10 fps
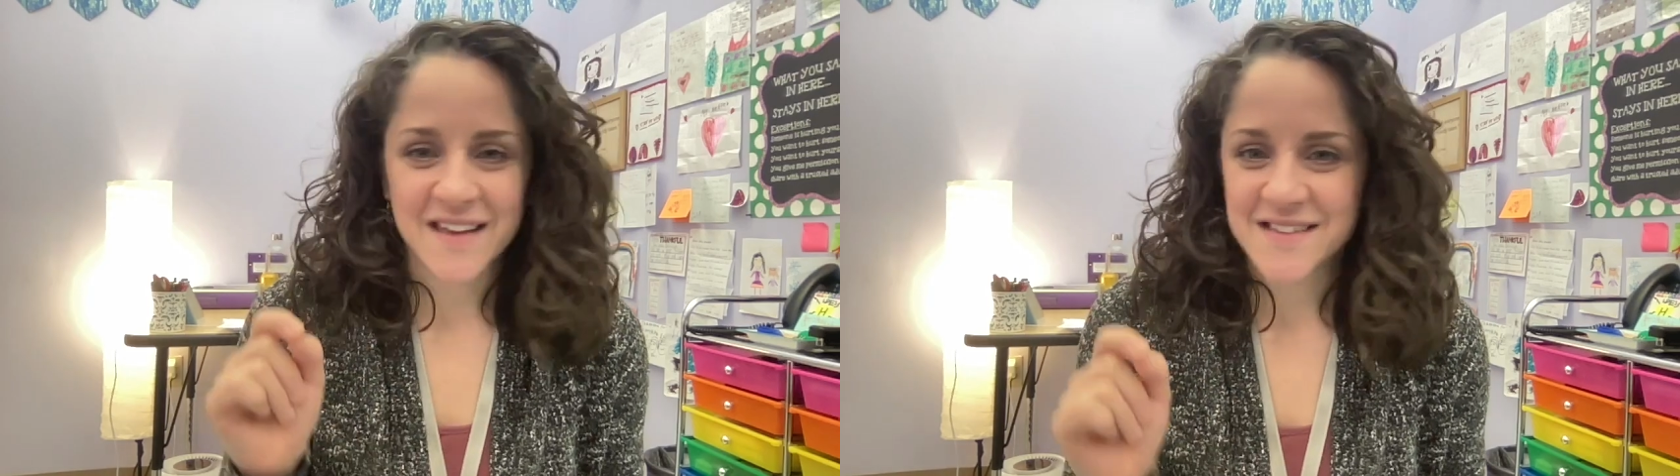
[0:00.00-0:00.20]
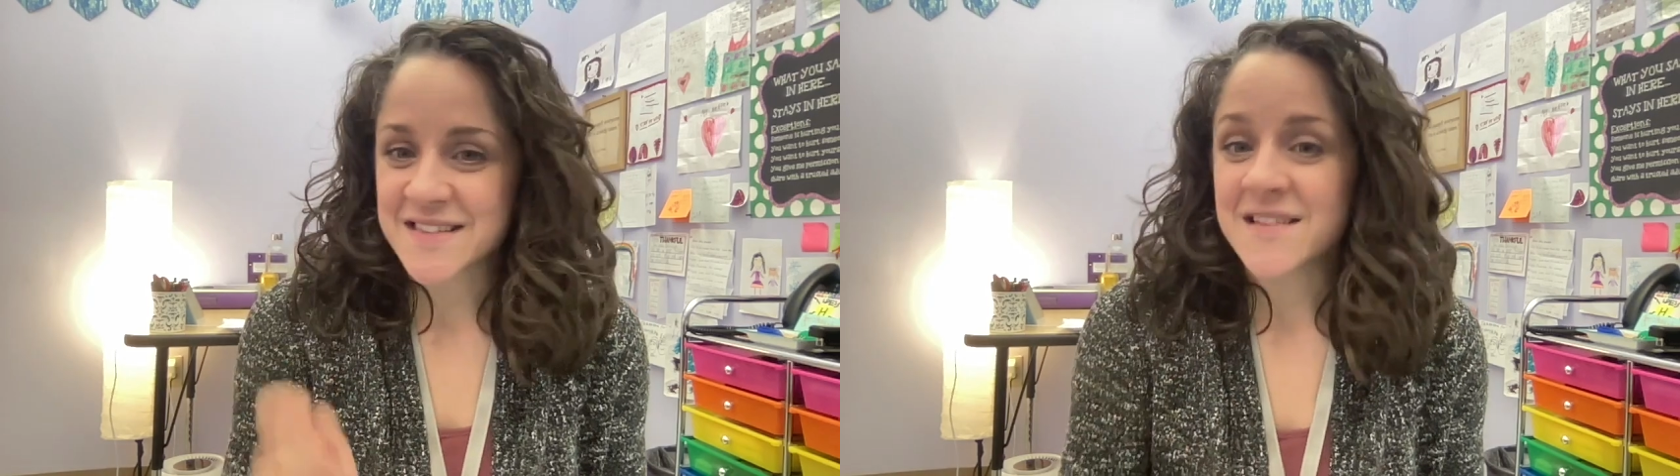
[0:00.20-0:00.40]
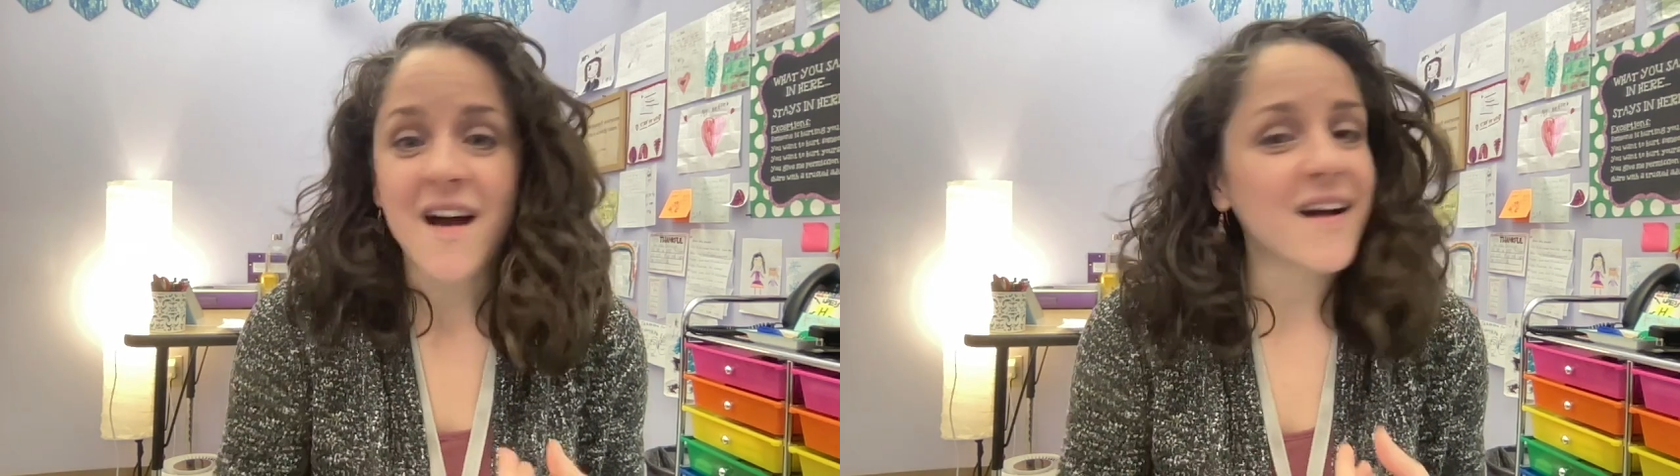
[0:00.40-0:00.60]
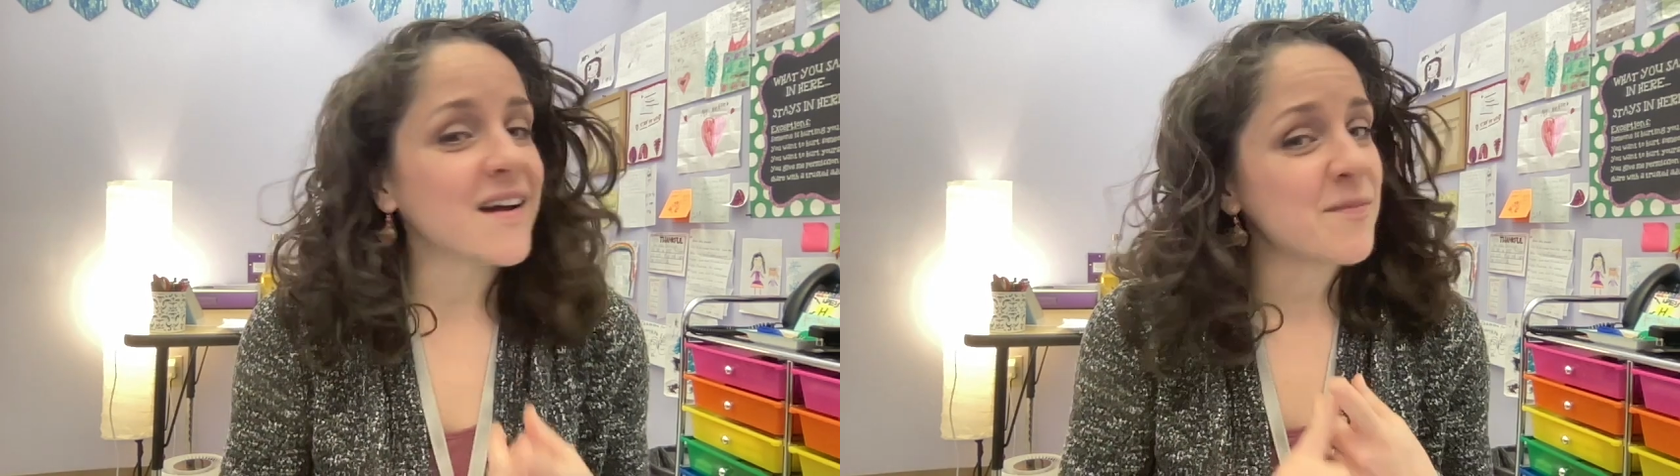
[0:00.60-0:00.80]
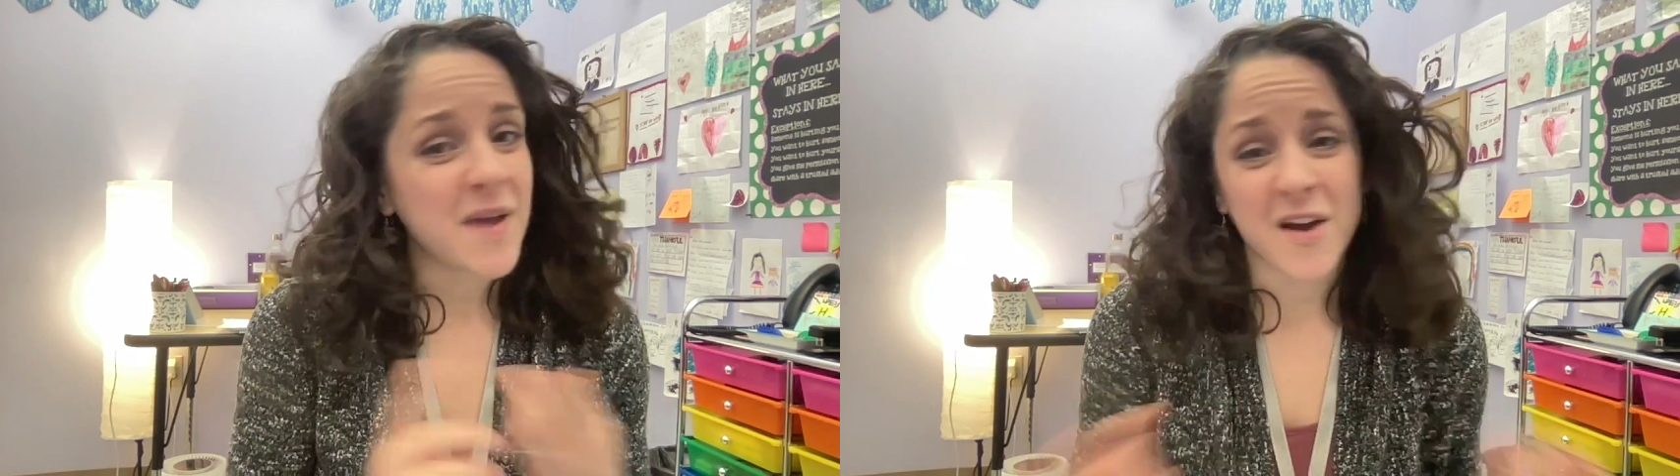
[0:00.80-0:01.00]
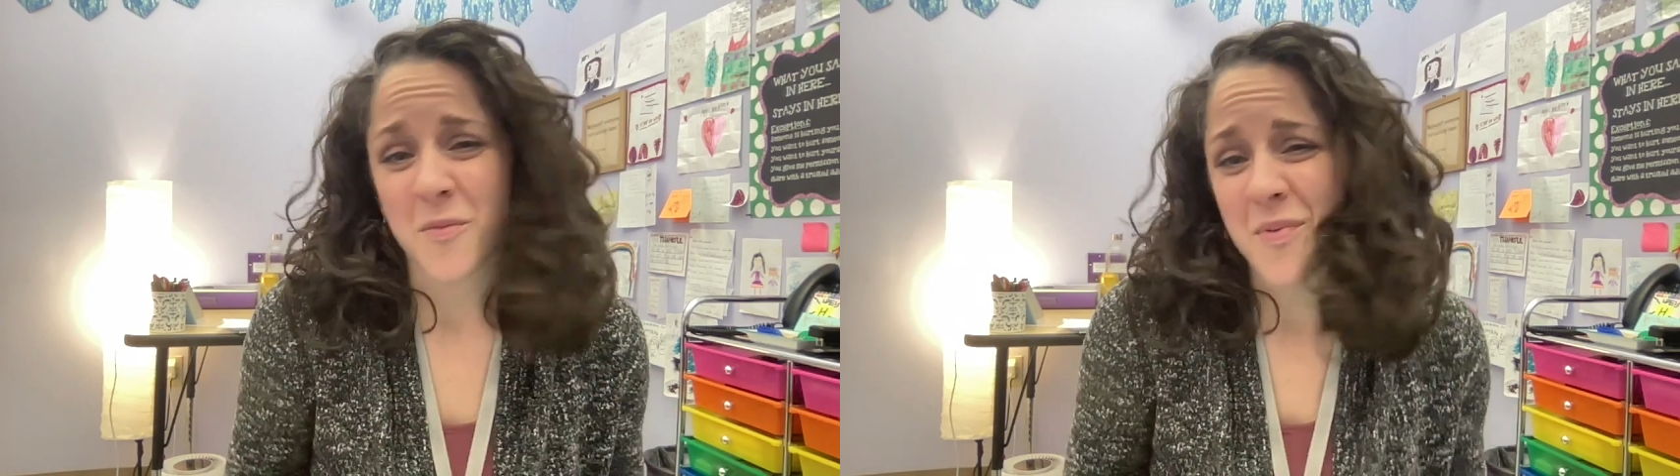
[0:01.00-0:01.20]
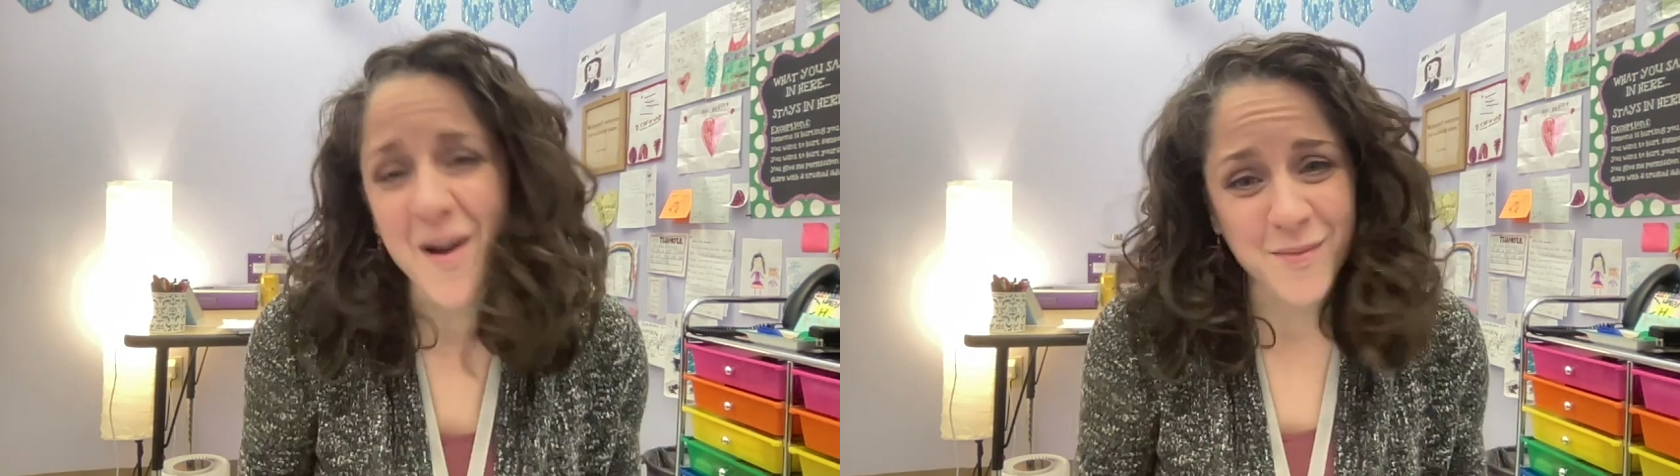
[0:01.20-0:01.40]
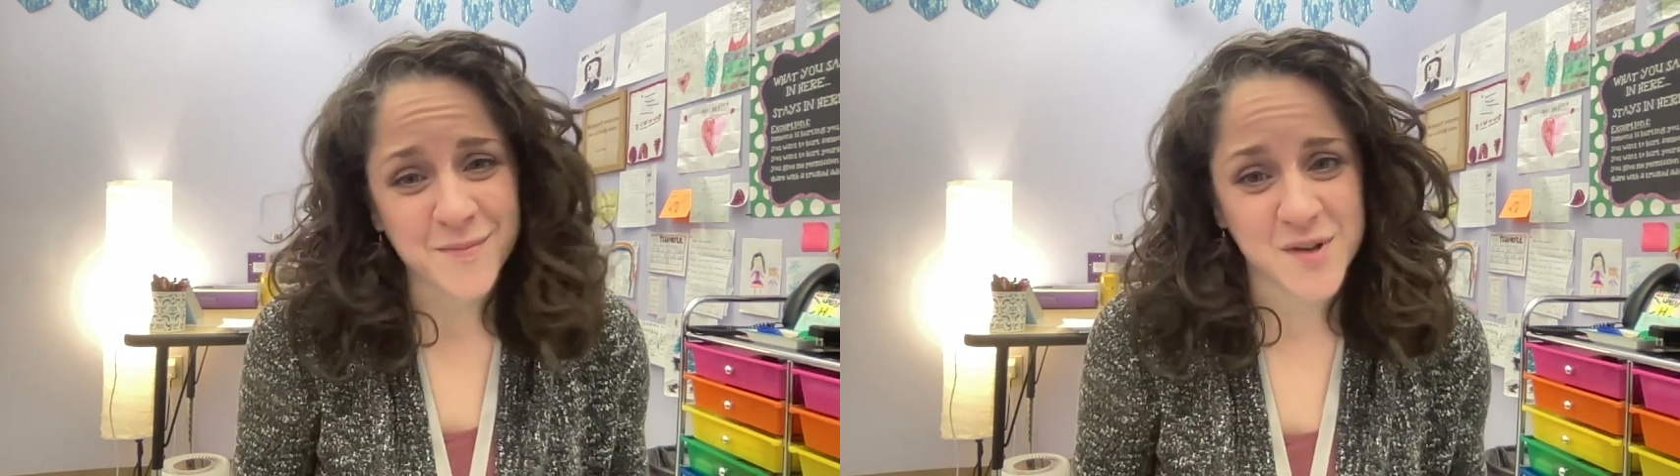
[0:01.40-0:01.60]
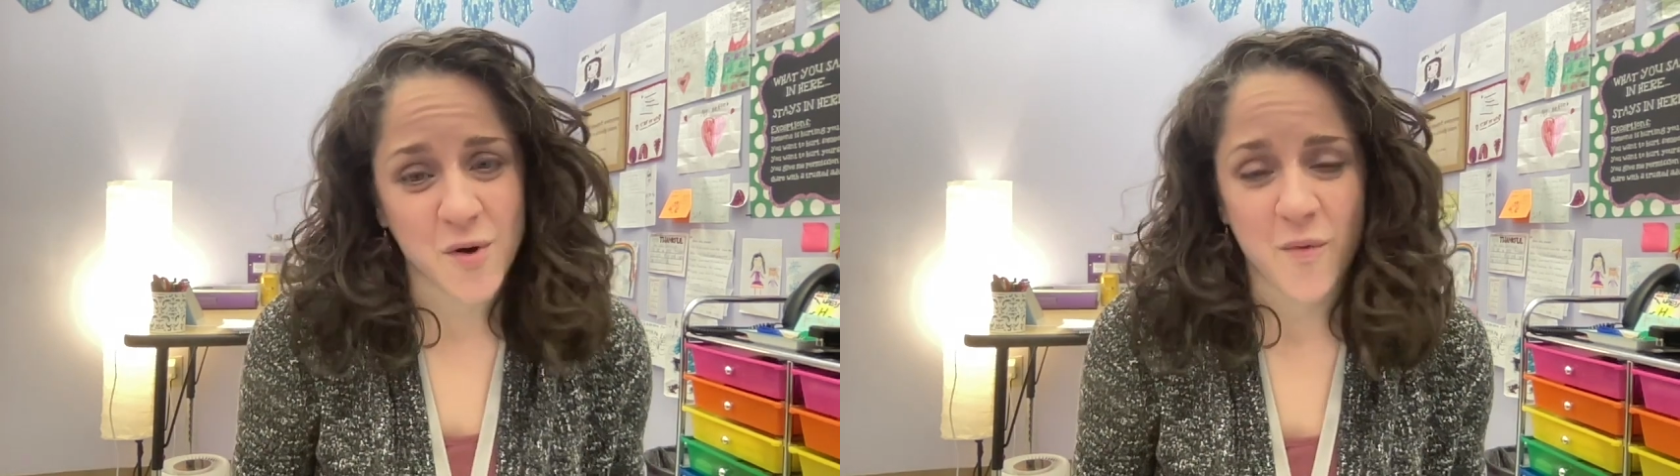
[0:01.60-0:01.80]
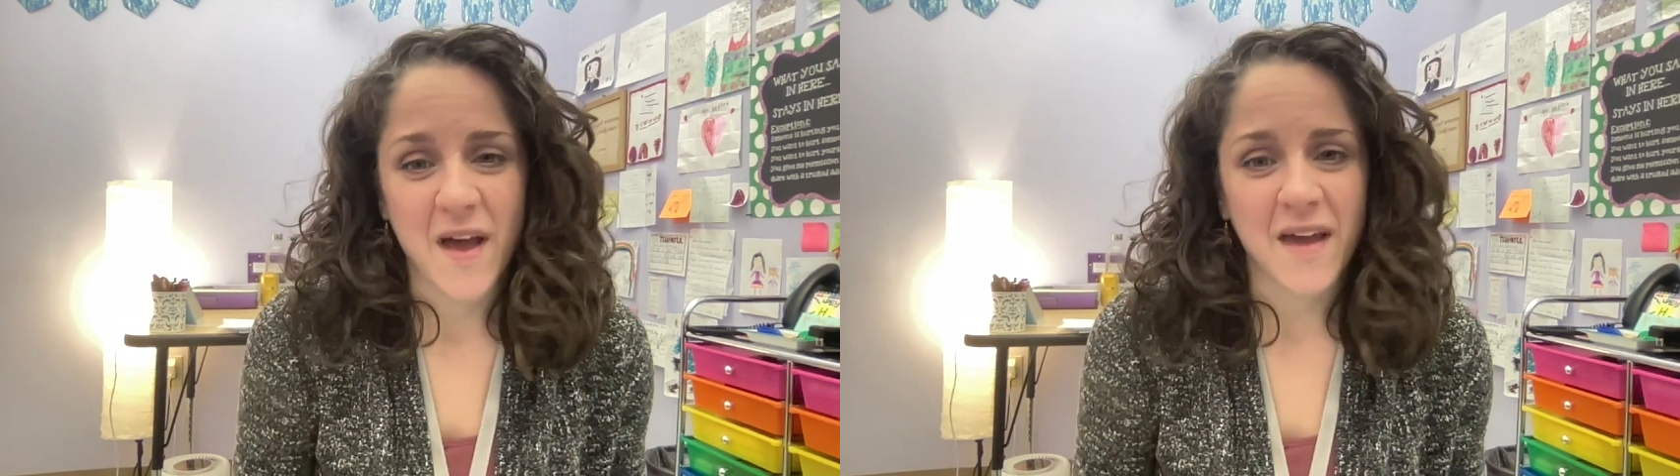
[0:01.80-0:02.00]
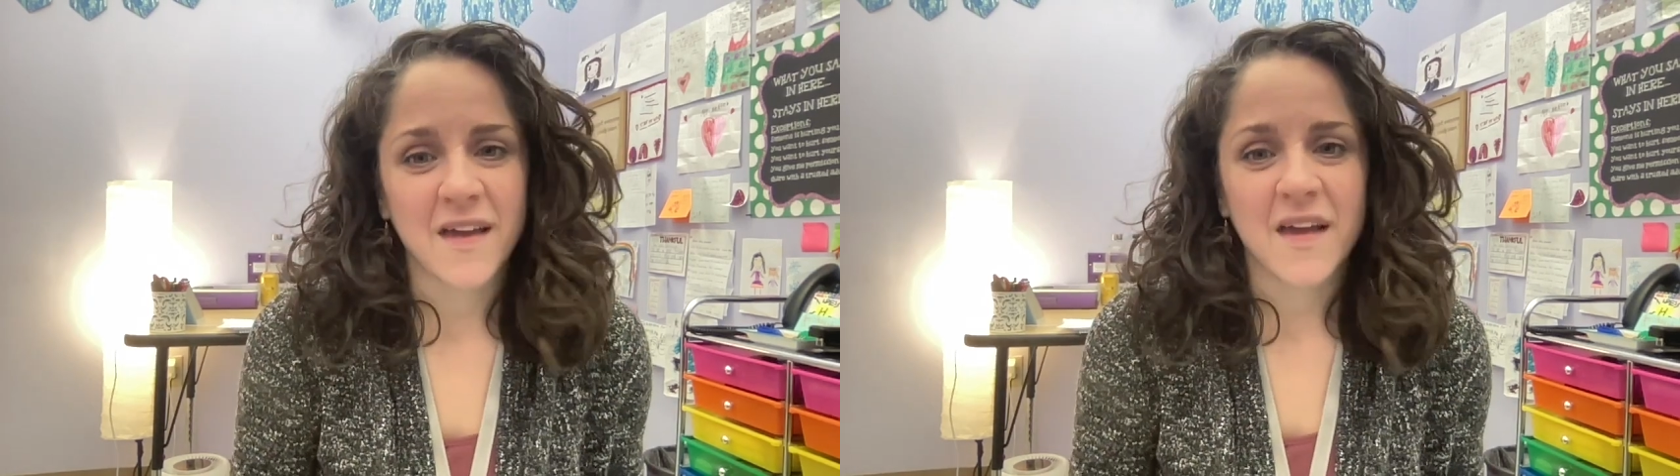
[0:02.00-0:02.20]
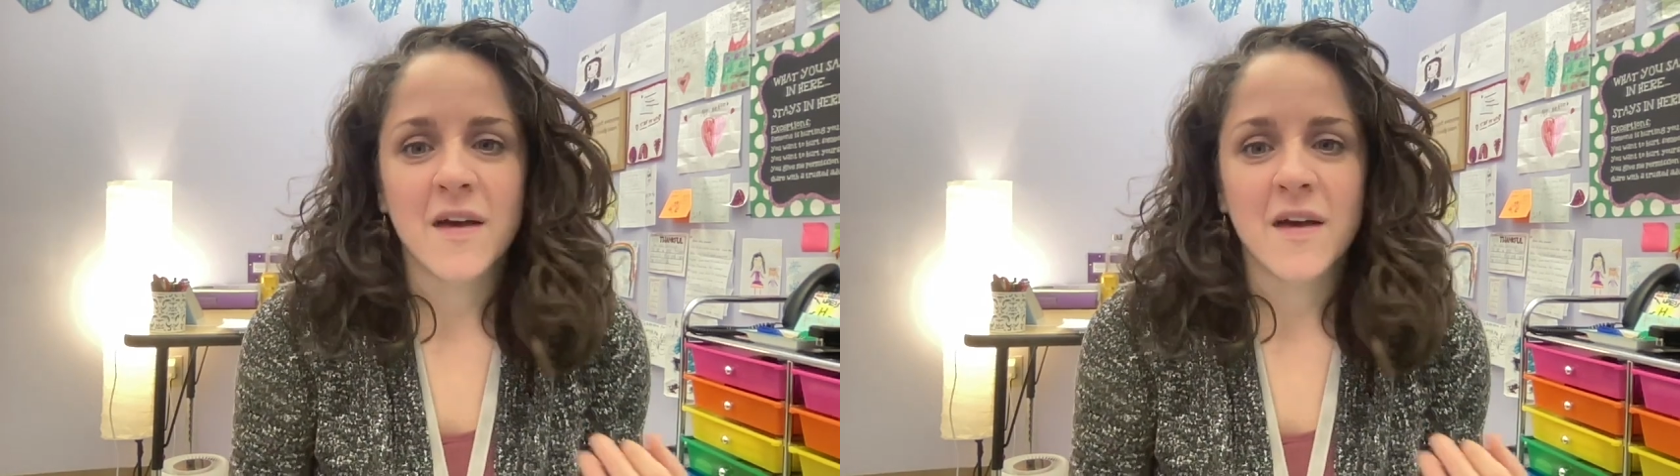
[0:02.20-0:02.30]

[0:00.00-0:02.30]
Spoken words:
It's not going to make our problems go away,